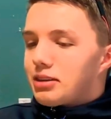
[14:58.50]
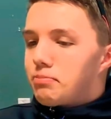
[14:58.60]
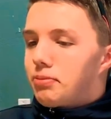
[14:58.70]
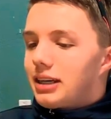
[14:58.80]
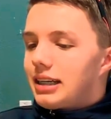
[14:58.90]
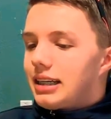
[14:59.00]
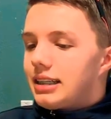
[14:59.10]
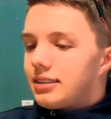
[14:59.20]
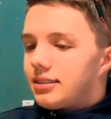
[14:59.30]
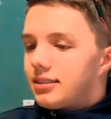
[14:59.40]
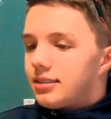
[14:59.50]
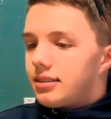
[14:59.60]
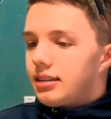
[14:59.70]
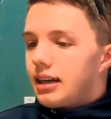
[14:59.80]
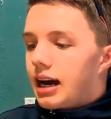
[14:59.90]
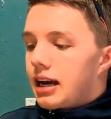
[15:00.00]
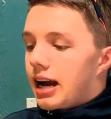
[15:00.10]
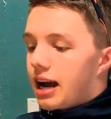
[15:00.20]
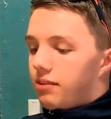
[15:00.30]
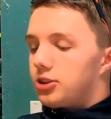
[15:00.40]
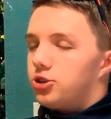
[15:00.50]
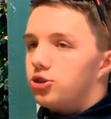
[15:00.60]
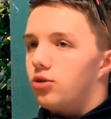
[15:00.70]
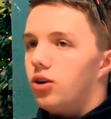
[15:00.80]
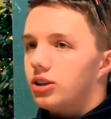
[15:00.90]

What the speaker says: But I have a strong